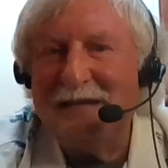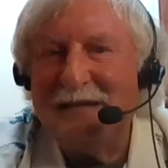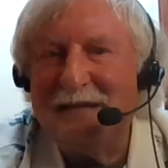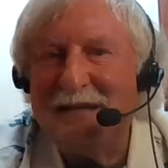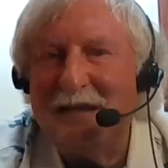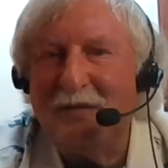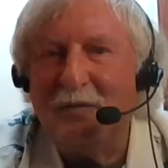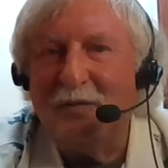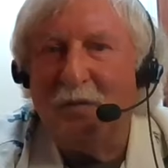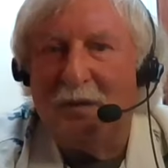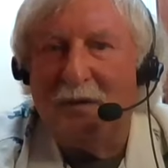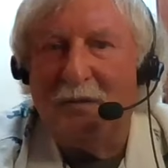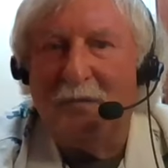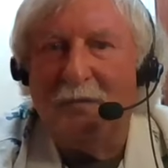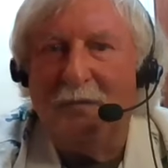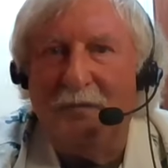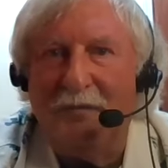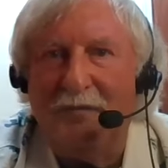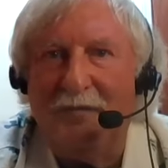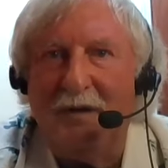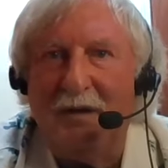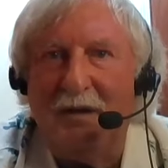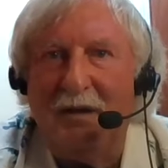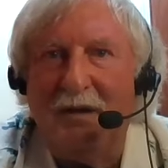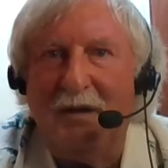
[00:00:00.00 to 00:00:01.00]
said, "Well,
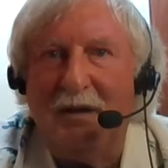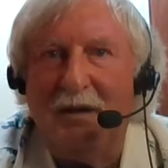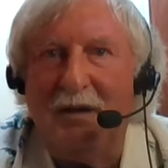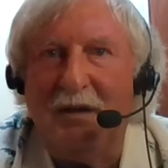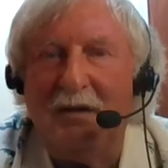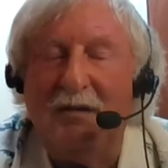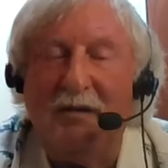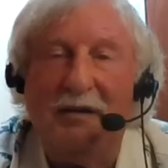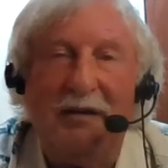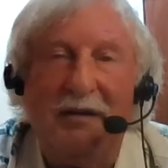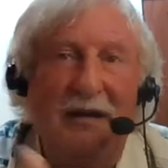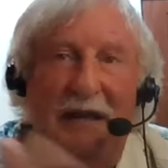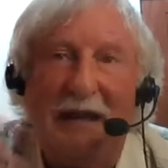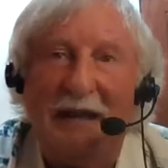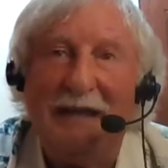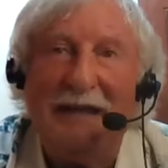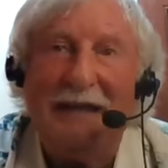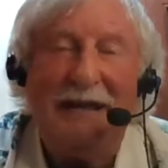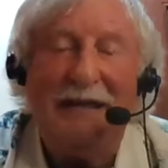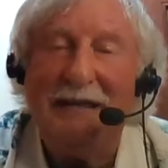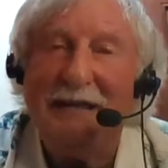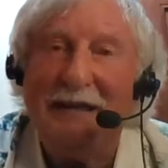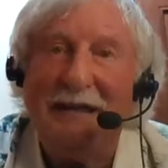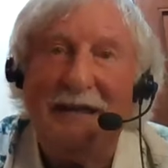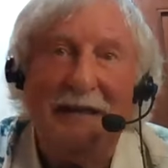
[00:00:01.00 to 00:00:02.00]
the
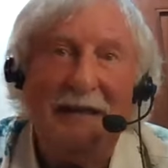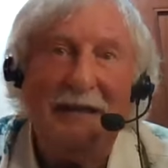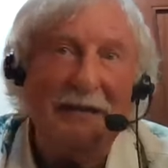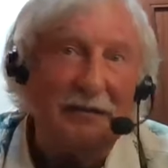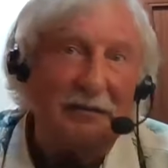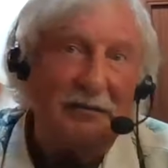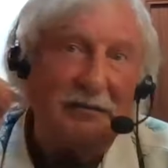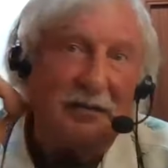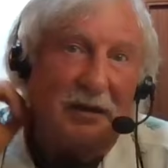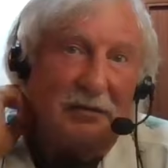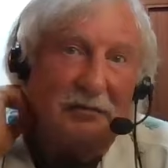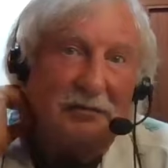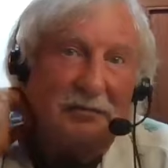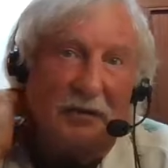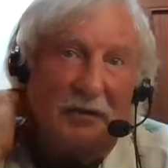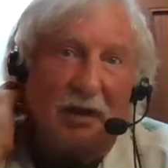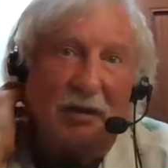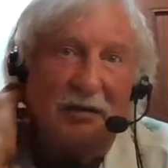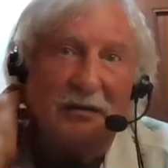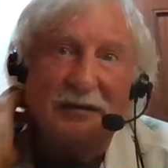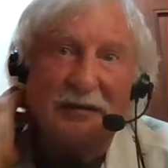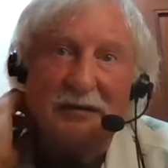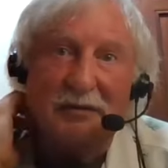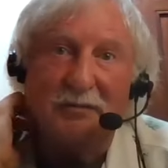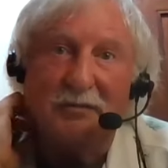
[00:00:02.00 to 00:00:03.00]
NAT, their
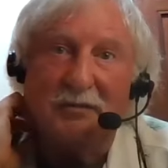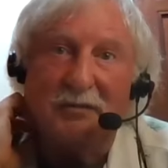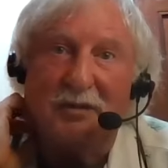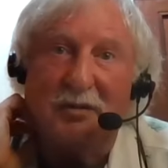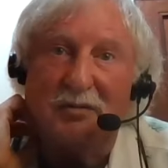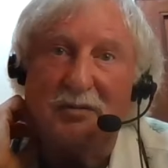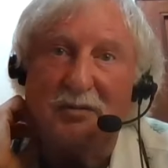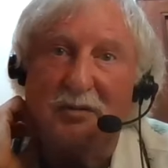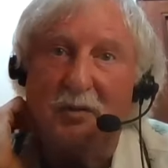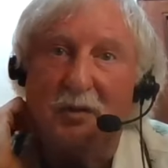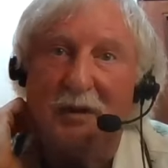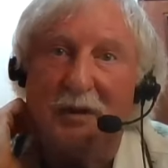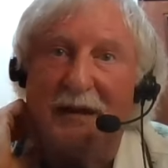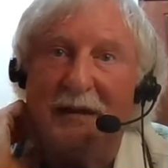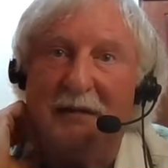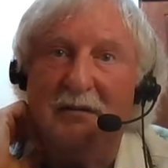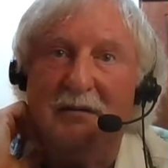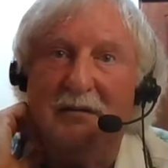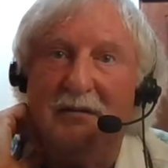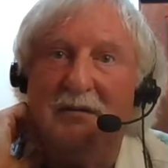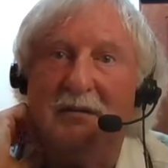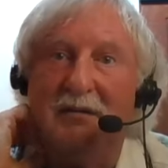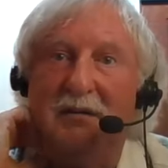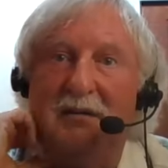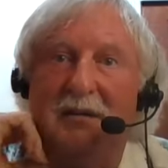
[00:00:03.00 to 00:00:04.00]
autism goes away."
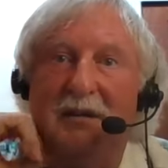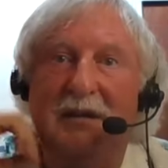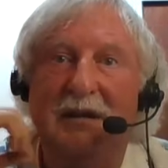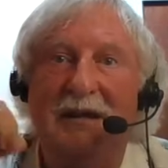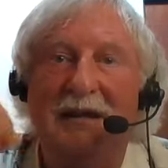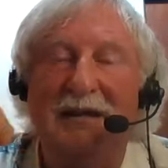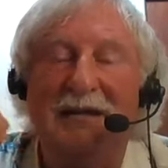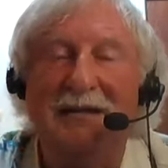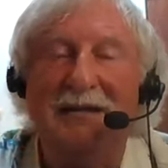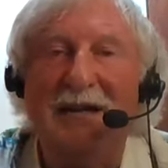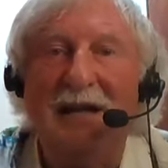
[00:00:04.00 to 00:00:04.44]
And